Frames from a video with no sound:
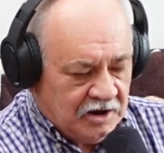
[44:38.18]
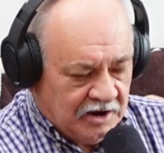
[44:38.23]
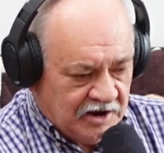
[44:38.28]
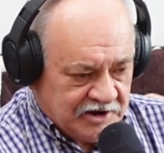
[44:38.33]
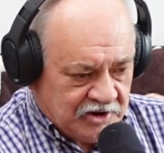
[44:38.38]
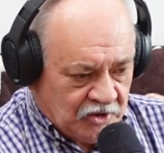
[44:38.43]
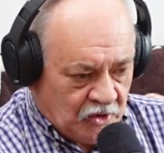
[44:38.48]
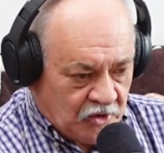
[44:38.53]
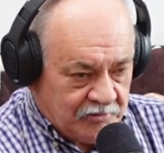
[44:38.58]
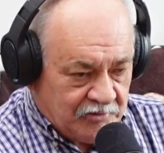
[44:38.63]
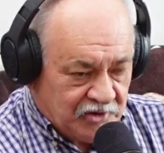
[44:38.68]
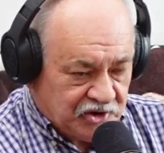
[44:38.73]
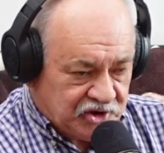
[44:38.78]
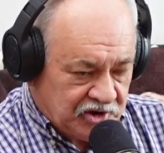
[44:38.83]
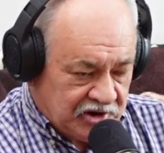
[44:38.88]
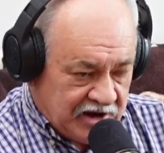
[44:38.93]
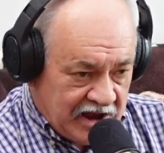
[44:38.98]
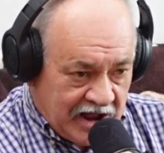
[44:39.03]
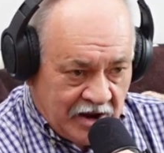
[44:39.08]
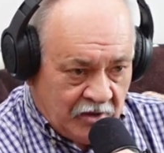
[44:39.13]
I told him, I
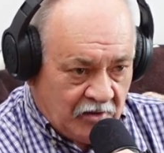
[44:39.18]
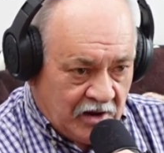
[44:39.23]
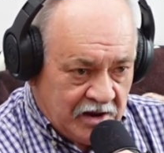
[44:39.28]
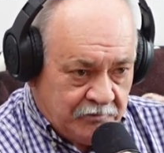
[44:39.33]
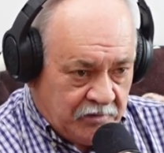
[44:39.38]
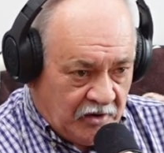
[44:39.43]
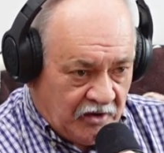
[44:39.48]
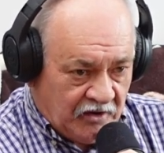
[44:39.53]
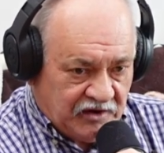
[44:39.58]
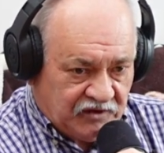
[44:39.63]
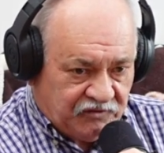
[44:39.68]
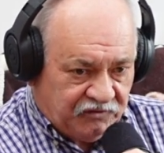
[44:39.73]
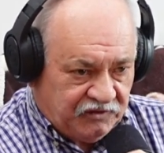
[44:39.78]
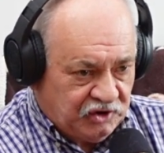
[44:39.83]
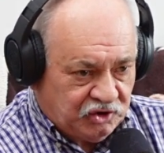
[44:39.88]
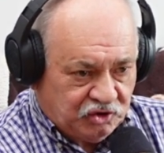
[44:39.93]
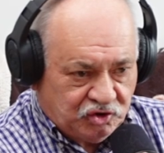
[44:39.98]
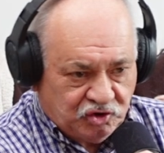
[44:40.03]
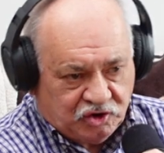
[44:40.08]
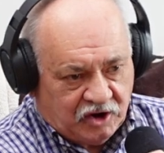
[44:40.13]
said, now I buys
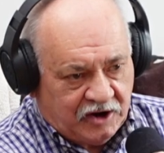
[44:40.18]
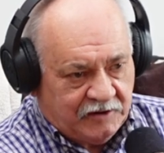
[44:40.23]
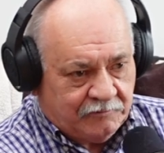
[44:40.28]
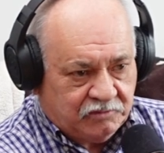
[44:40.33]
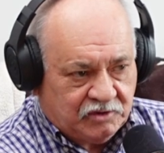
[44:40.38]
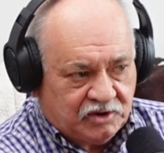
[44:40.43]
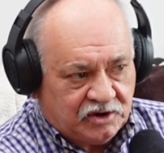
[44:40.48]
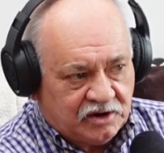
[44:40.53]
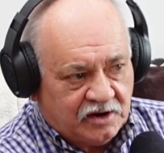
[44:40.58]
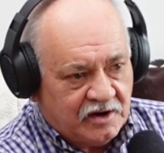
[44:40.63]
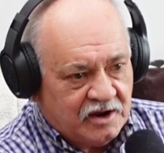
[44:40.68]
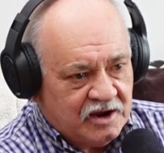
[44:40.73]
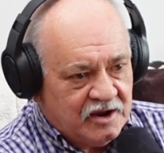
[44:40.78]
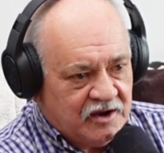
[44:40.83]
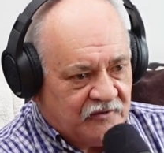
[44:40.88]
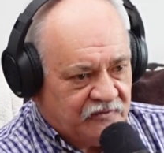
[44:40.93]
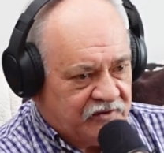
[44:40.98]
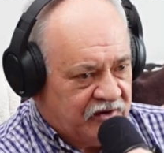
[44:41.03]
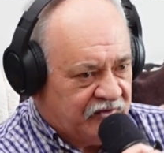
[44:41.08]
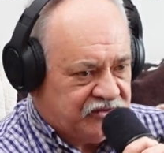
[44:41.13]
fish and chips,
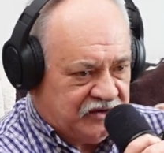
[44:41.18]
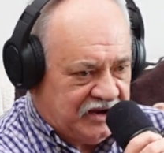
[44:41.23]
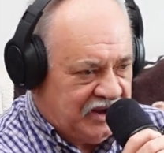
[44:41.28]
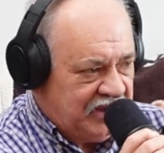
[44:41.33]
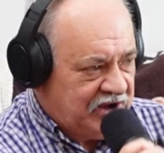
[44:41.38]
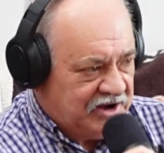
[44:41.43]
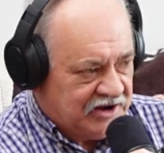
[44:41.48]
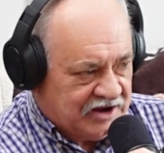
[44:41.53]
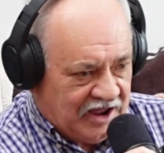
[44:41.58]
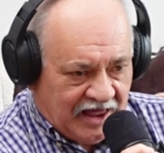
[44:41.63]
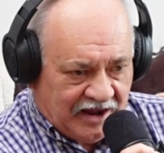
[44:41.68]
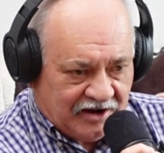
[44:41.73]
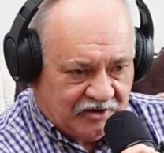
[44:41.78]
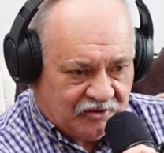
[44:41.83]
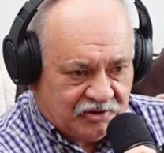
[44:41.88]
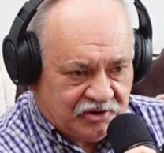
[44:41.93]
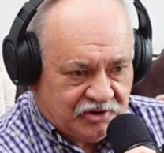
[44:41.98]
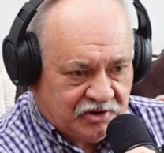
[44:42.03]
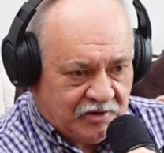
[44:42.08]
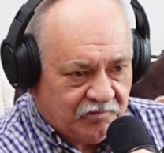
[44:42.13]

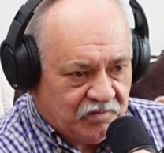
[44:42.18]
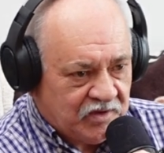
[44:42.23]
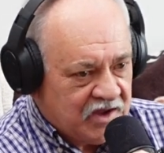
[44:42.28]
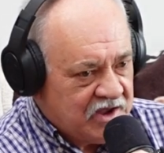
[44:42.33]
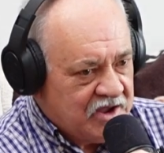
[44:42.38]
$15.